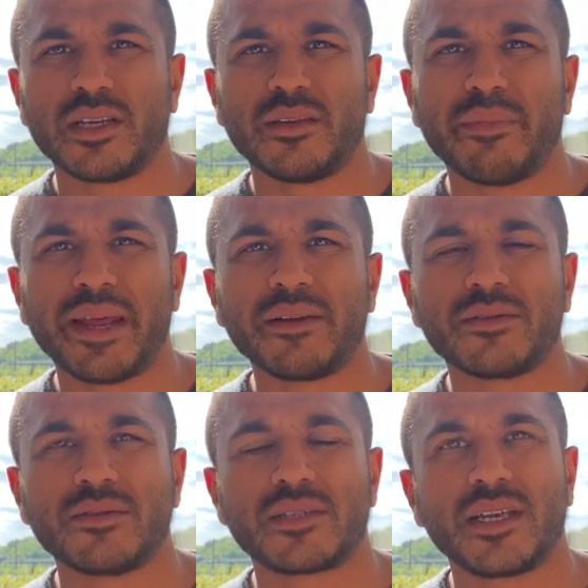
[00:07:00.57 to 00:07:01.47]
in the
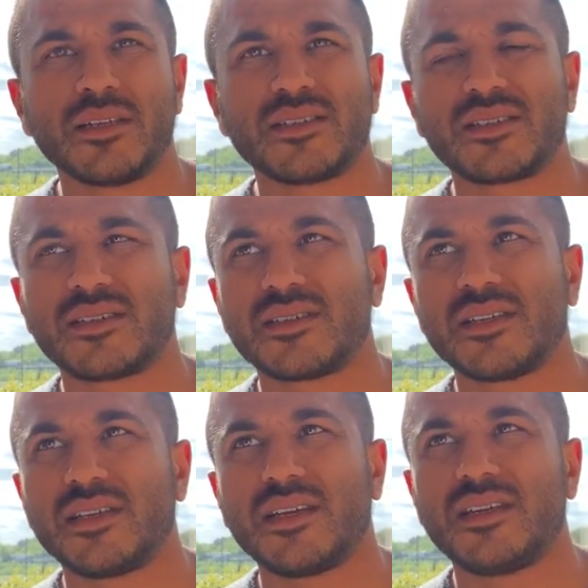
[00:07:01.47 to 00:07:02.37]
medical sense.
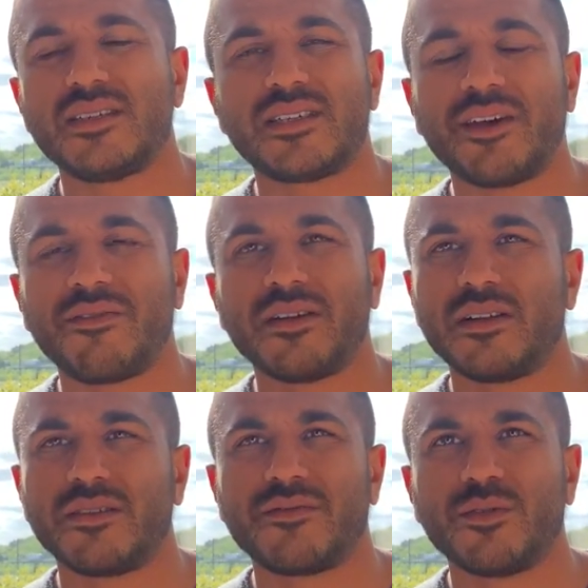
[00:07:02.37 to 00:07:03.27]
He's
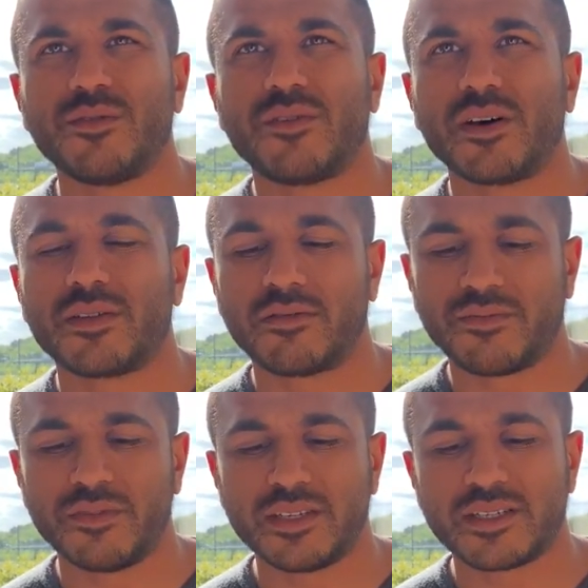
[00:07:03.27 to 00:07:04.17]
definitely the forefather
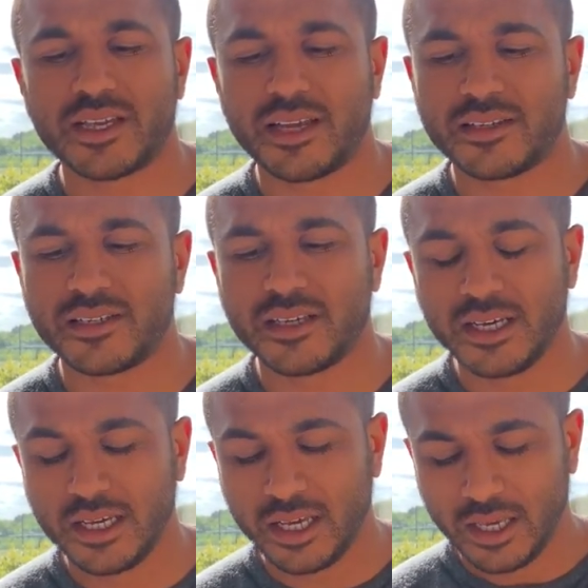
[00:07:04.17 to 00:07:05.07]
of this. And
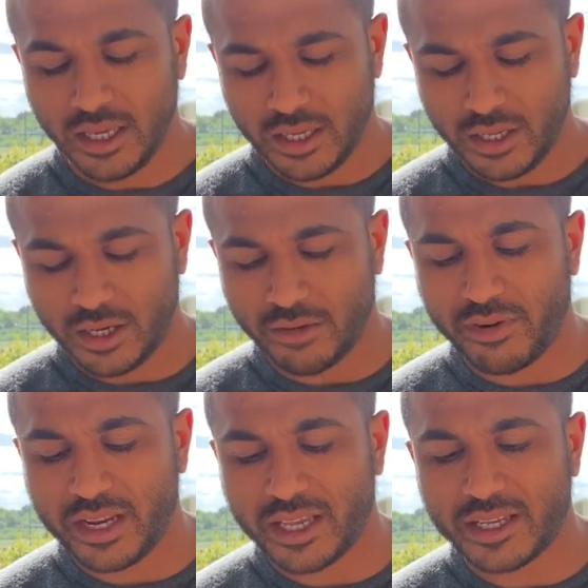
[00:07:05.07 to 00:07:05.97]
you know,
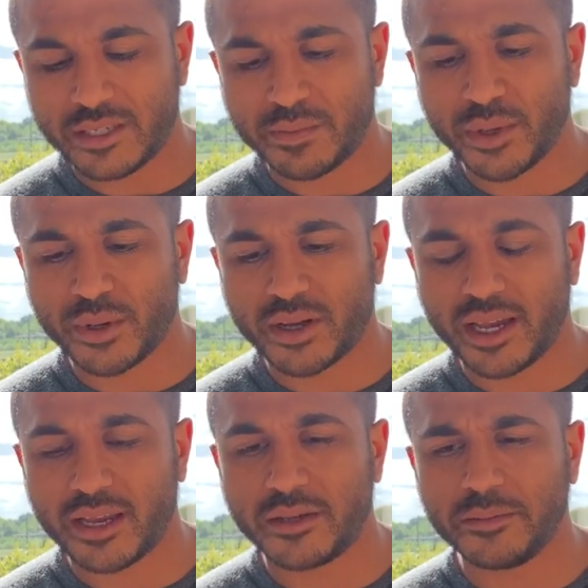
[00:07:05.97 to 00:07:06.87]
reading his book,
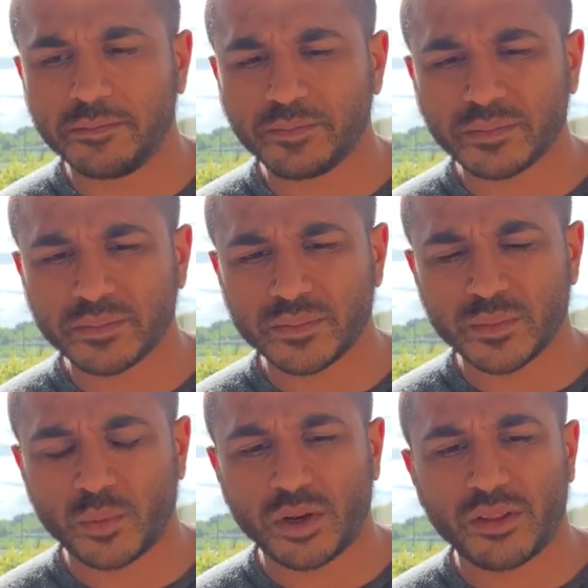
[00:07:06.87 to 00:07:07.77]
and
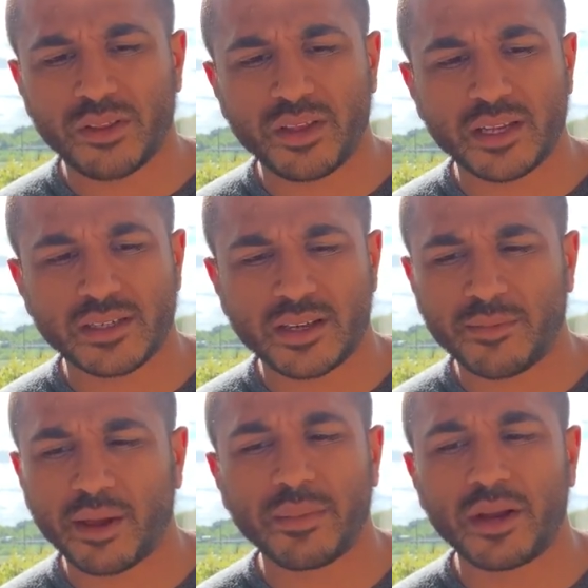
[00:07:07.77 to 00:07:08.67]
one of the things,
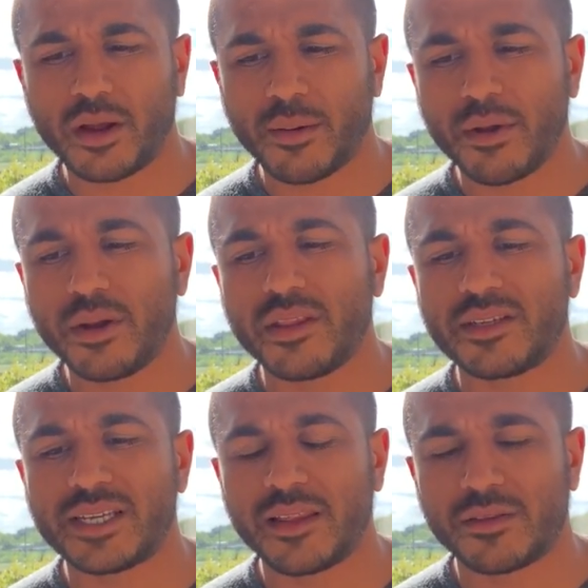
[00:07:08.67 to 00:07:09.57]
I'm only the
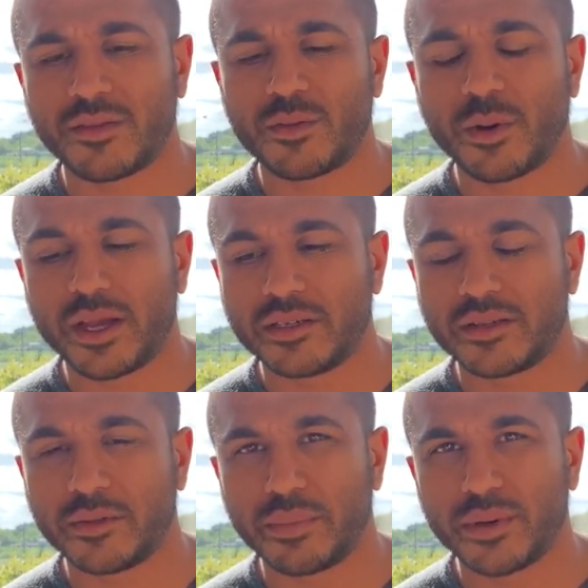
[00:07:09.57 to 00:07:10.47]
10th of the way into
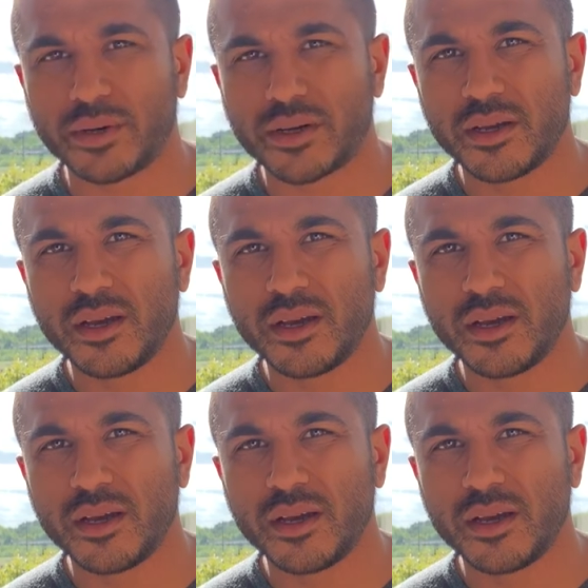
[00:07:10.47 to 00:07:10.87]
the book,